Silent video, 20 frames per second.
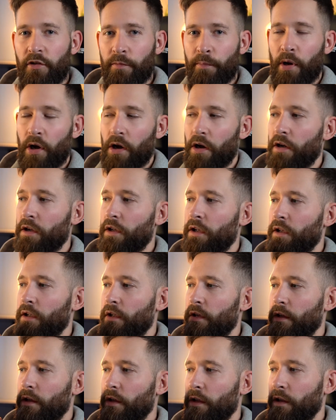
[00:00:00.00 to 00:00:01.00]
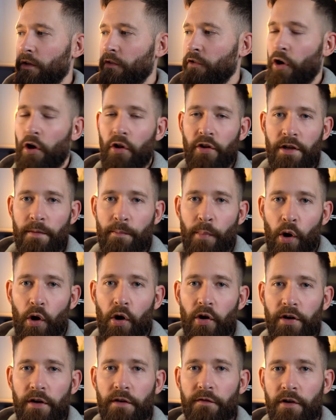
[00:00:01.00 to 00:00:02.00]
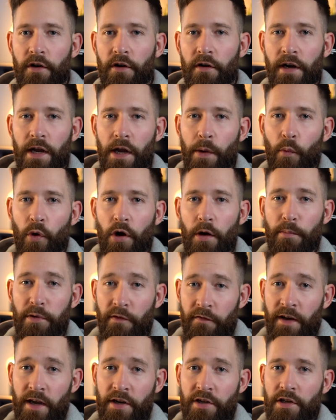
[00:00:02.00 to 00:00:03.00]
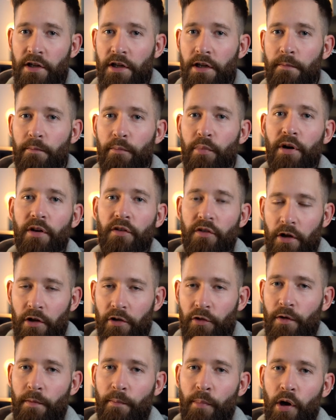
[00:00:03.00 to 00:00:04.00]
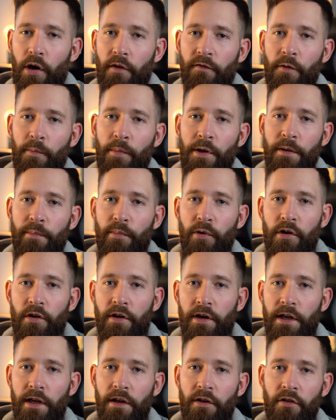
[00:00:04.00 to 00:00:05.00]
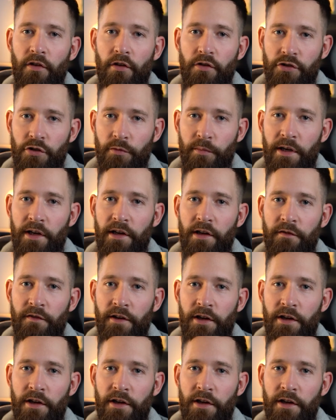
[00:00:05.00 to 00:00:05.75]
spot is not only important if you're creating work professionally, but it's also important for people creating social media